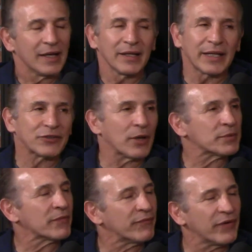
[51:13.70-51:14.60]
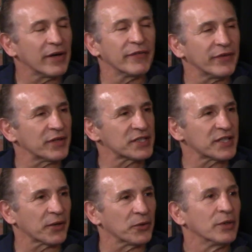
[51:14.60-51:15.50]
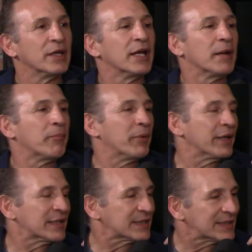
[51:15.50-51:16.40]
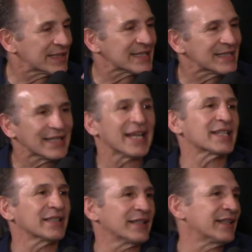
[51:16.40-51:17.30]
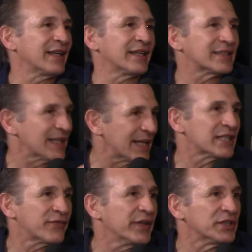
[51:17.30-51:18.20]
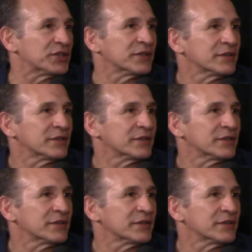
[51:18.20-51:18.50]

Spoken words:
like Tom said, very very subtle, but it's just nice. It's a nice finish.